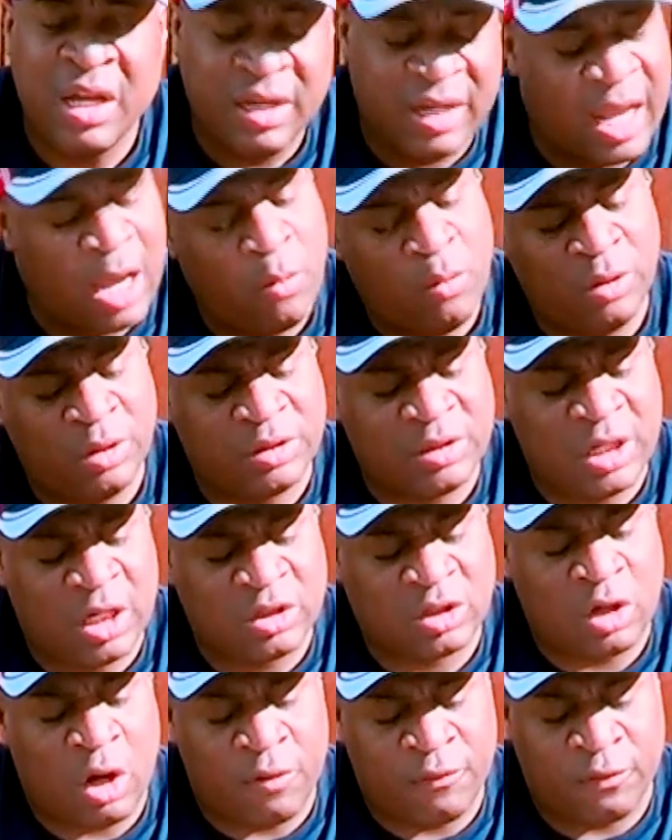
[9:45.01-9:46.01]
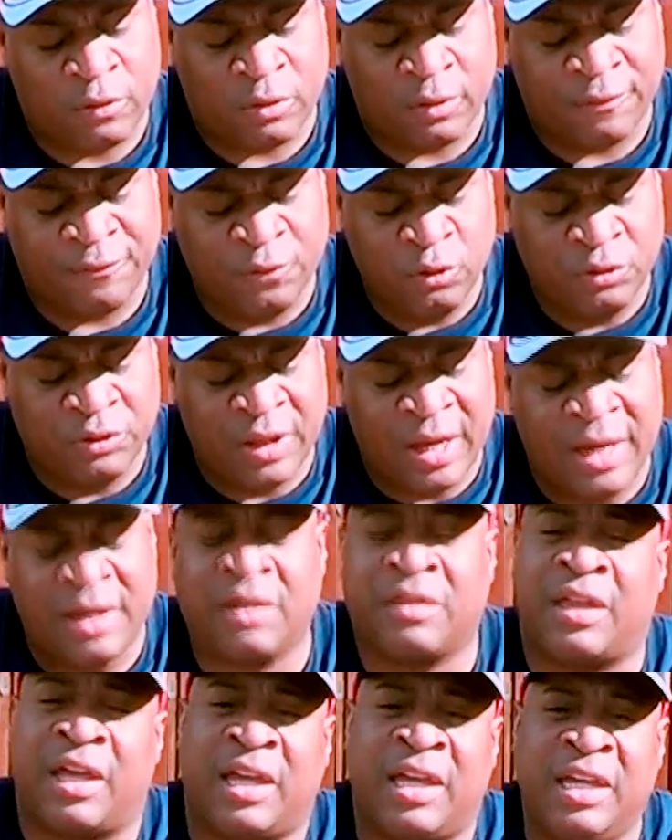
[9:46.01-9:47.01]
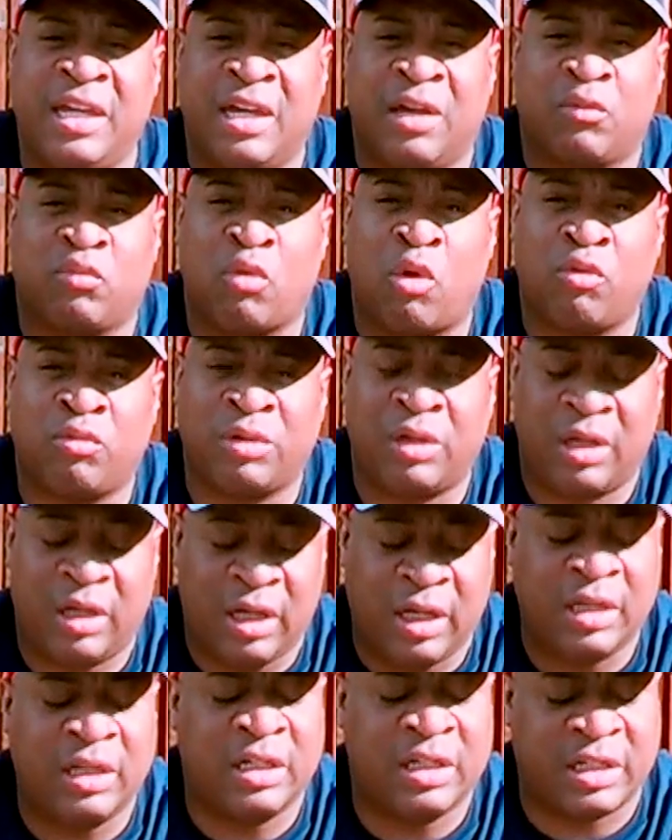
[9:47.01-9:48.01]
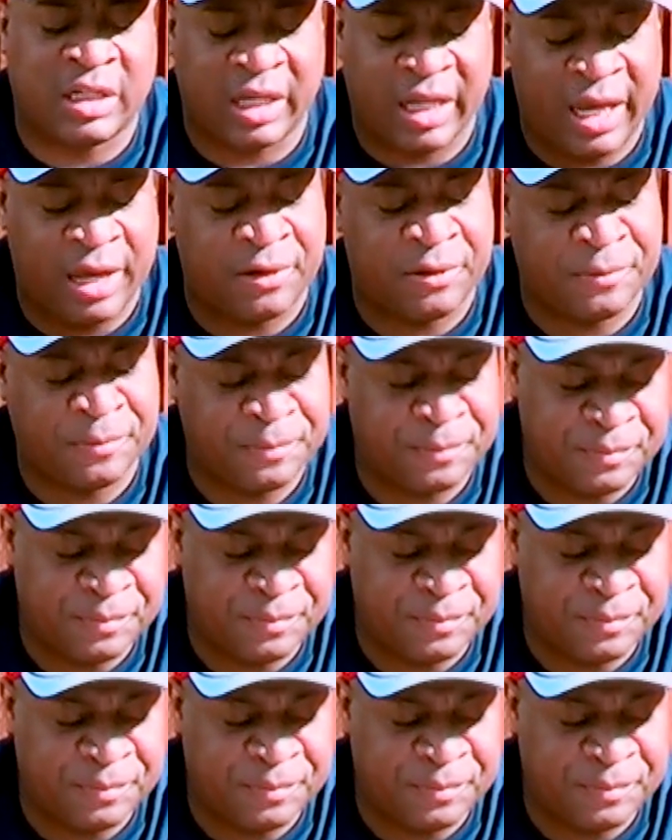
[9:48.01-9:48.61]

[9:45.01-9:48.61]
Now I want to touch off on a few things that he had wrote in his letter.